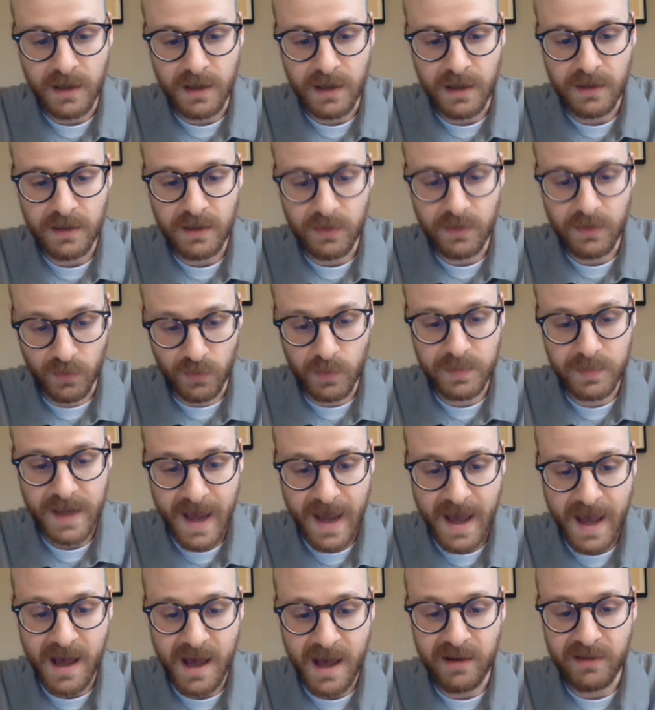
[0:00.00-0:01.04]
groups
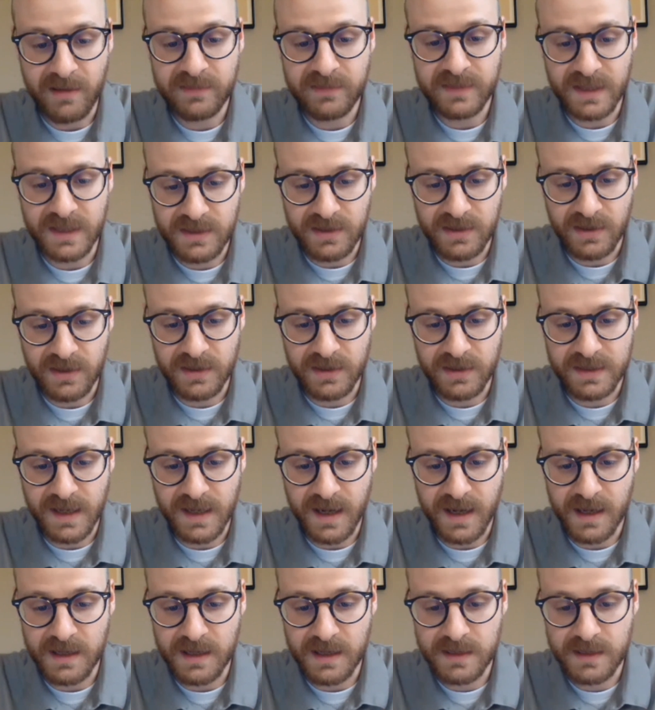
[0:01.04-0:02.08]
have, in Sartre's
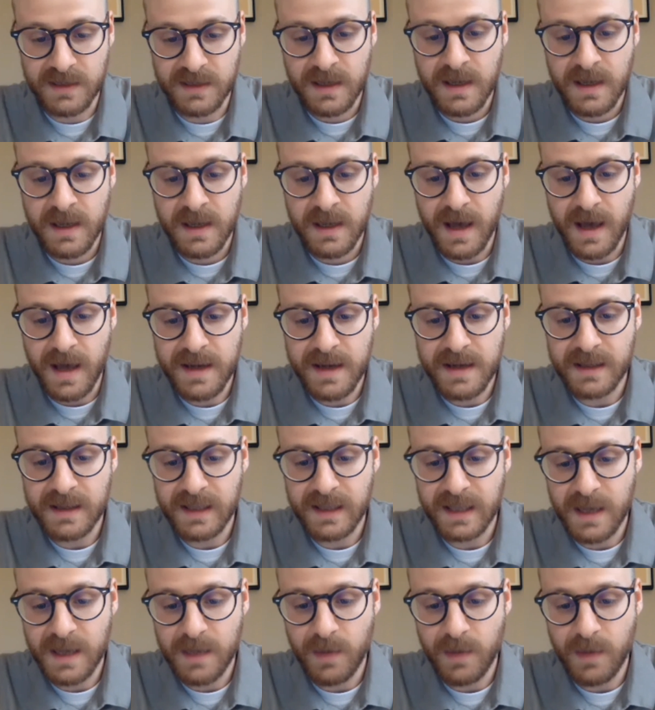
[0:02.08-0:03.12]
eyes, any
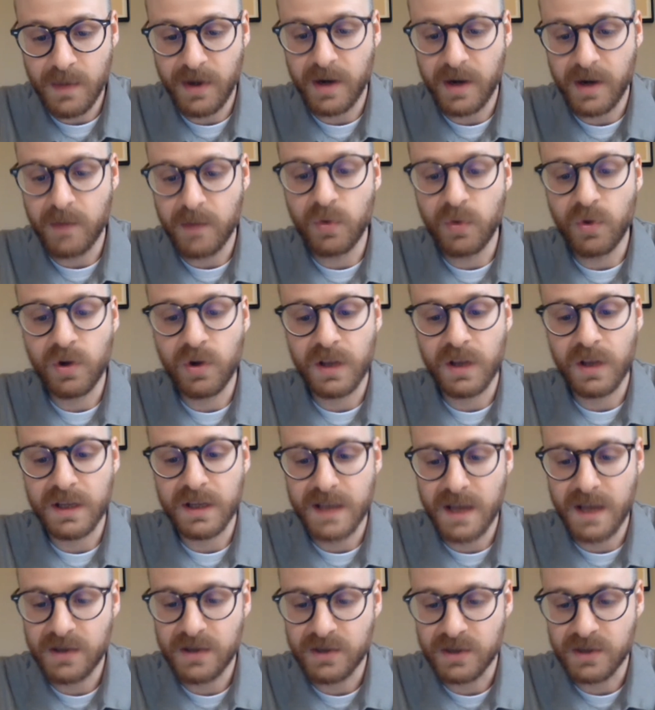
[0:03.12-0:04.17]
claim on our moral
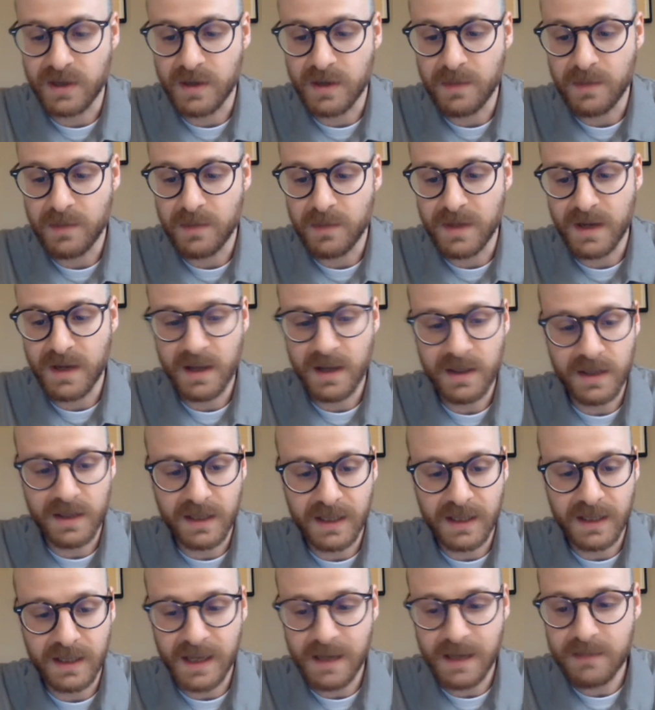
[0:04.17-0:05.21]
attention beyond the
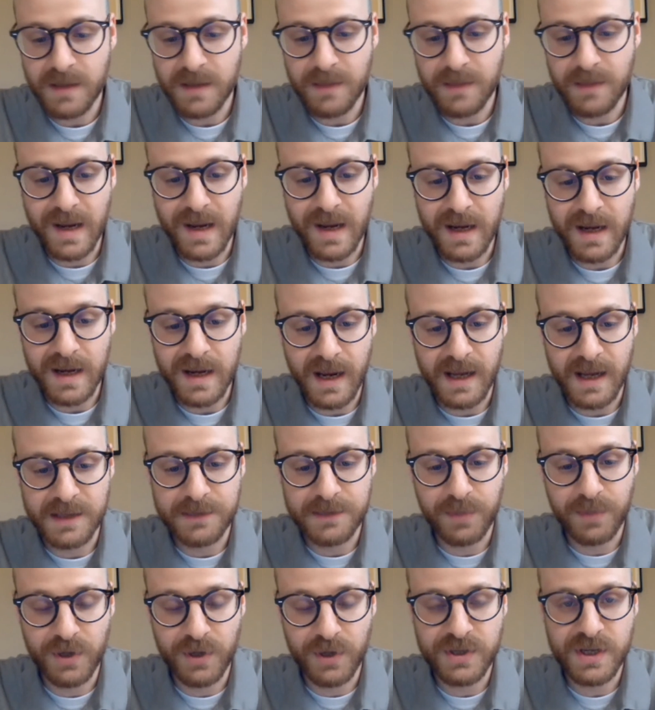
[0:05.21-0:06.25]
claim they make as
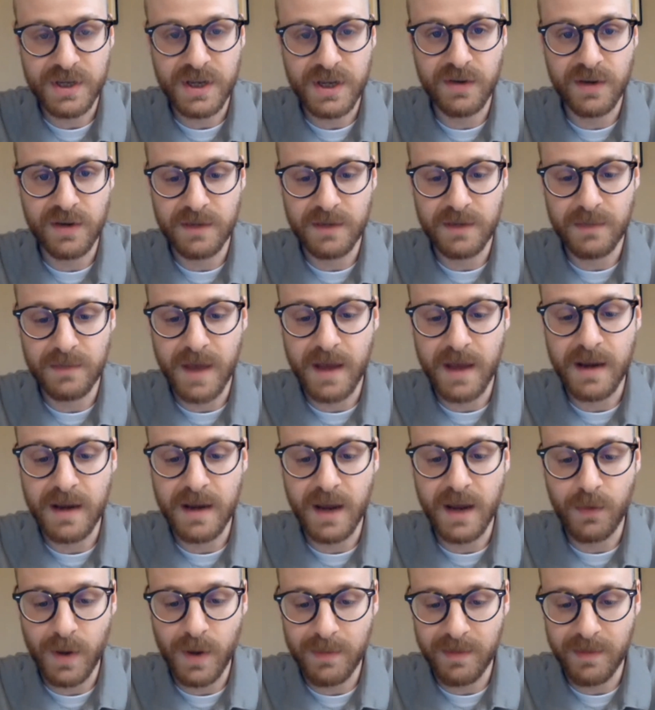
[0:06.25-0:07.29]
persecuted men
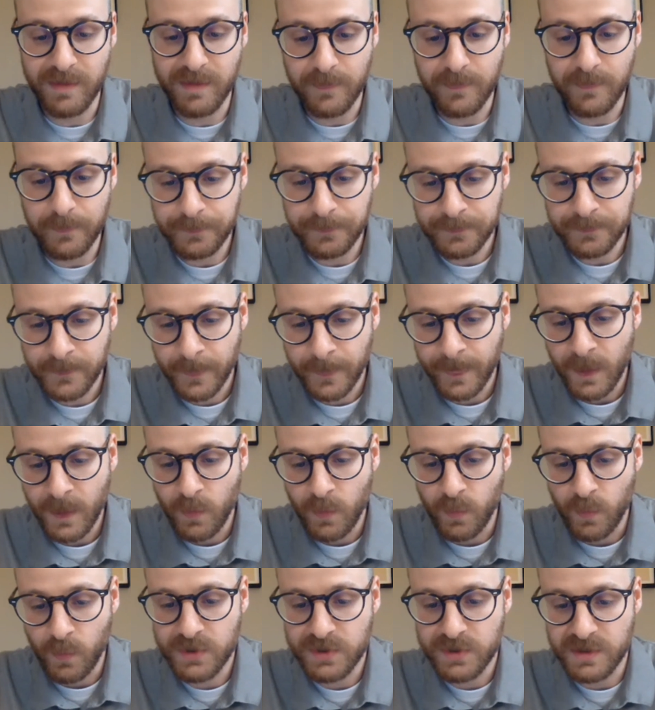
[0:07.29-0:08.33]
and women.
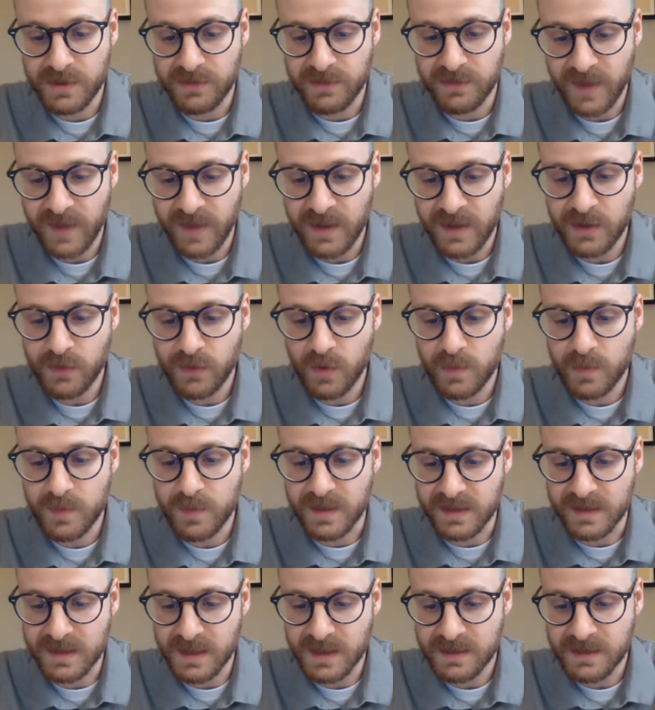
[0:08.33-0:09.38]
We should defend the group's
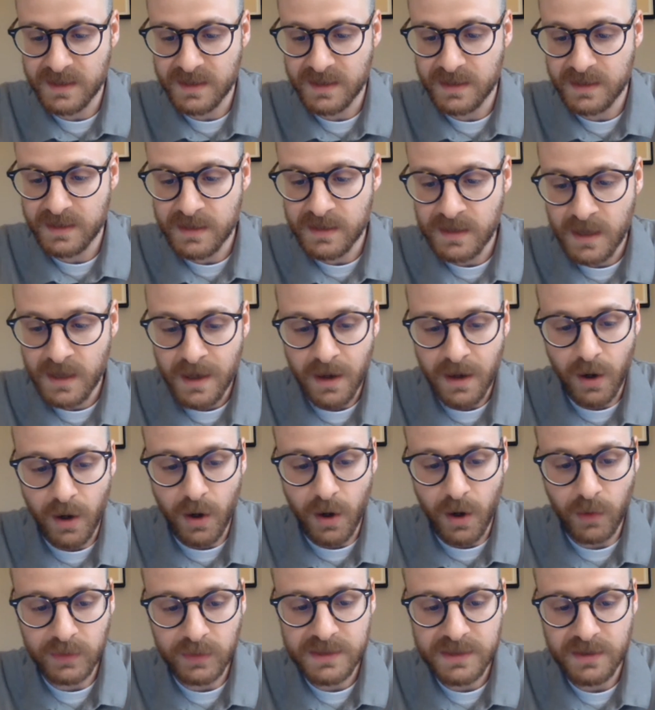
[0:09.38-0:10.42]
existence
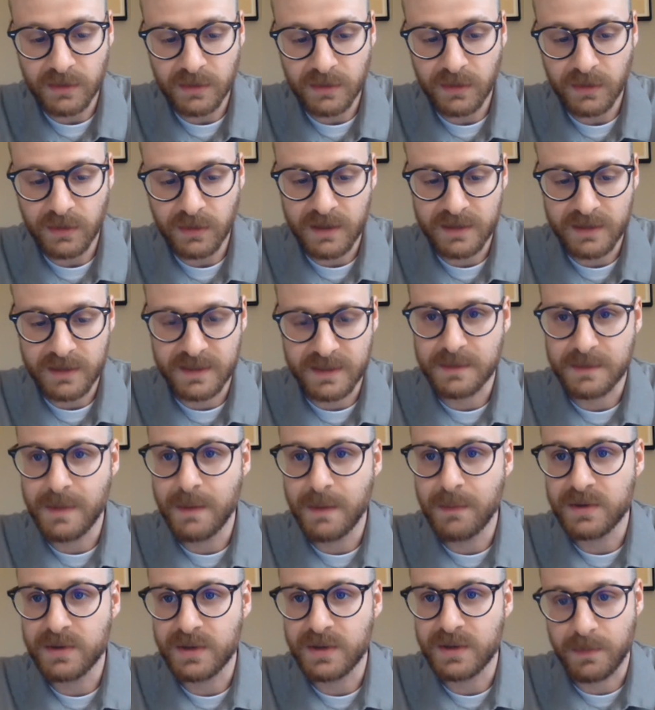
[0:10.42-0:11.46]
only so long as its
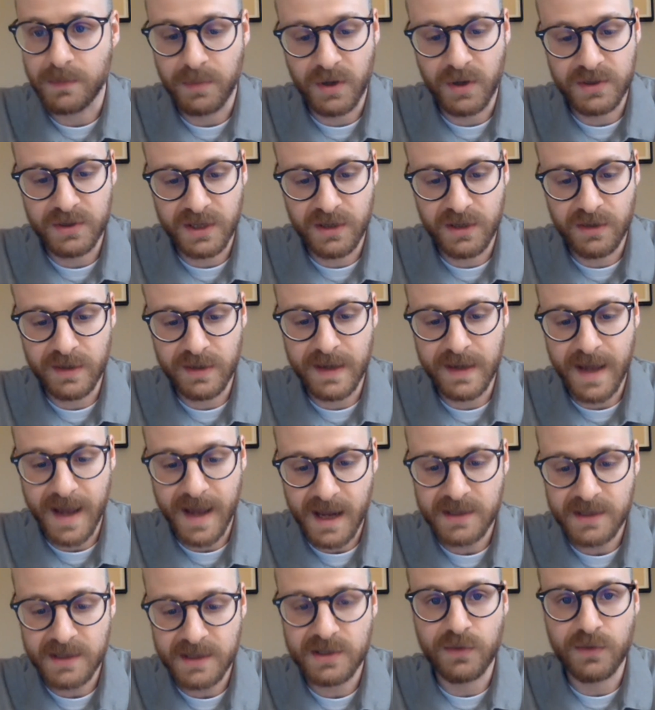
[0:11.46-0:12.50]
members are persecuted
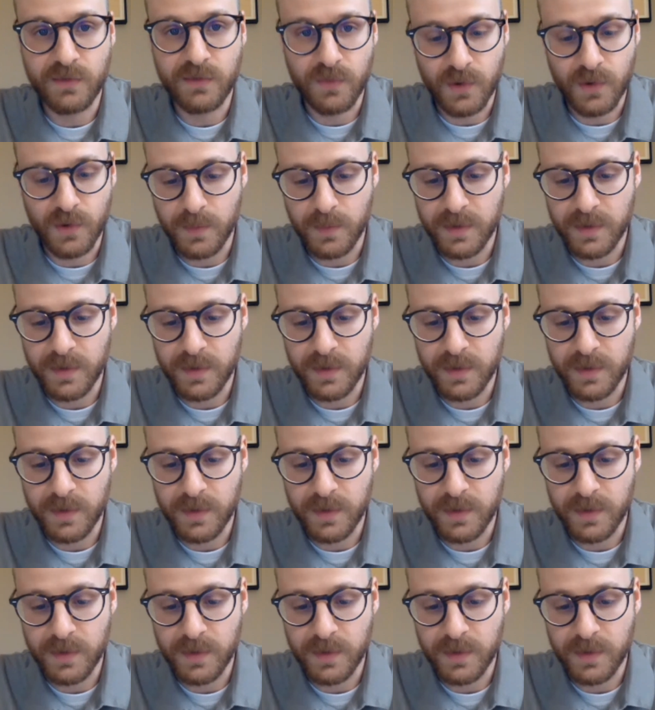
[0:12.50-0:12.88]
as a group.